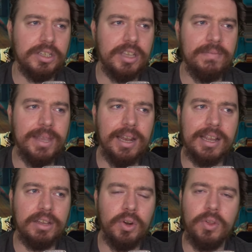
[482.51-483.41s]
Give me, like,
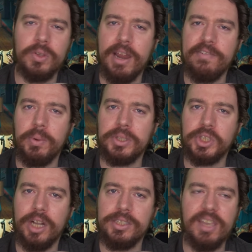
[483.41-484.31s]
you know those Marvel
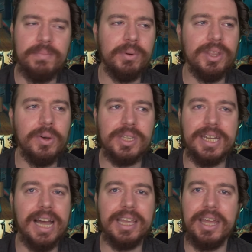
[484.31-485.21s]
one-shots? Give me one of those on
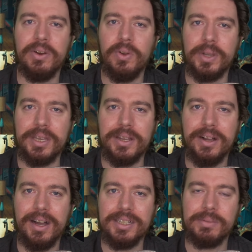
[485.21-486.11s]
Alligator Loki.
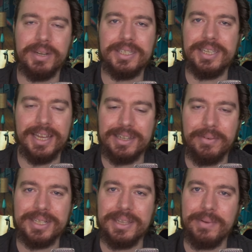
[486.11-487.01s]
I just want to see that. I
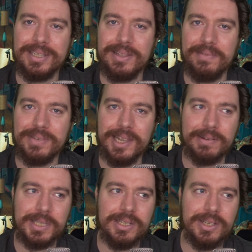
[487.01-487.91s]
want to see what his life was like.
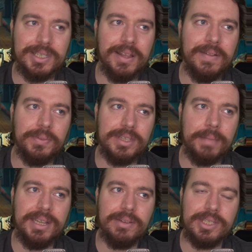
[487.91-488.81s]
Was he just... does that
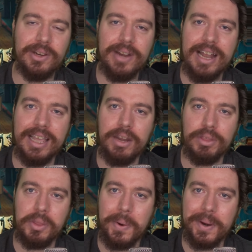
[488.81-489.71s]
mean was there an Alligator
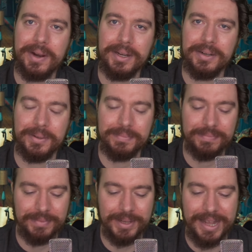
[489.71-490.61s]
Thor? I don't know.
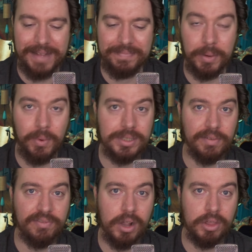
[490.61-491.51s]
But um, there was a
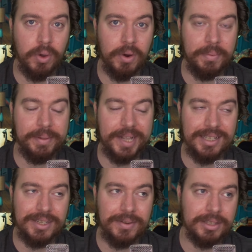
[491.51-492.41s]
Frog Thor we will get
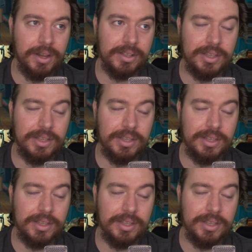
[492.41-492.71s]
to. I'll talk...